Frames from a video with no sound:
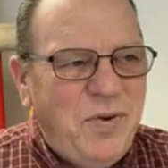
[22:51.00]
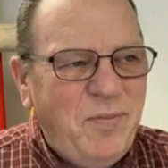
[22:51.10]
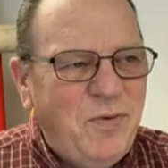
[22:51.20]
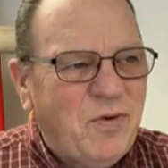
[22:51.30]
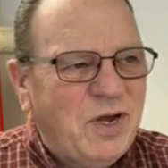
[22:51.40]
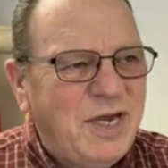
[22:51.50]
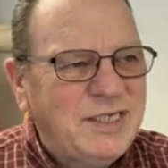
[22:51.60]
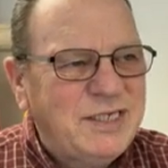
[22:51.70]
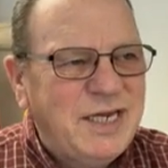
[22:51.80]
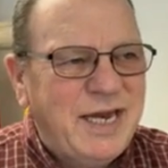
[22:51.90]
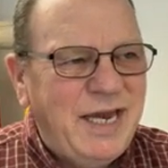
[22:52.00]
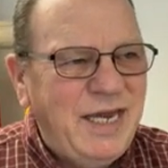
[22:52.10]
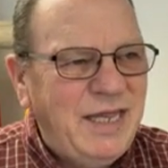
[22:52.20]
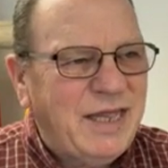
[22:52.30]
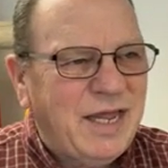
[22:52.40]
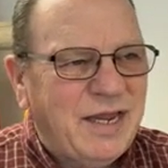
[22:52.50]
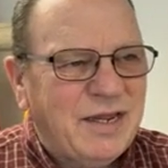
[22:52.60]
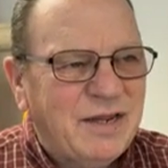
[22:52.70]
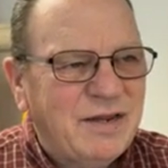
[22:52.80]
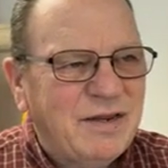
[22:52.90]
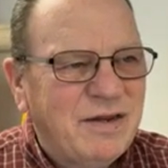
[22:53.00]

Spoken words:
People will listen to anything.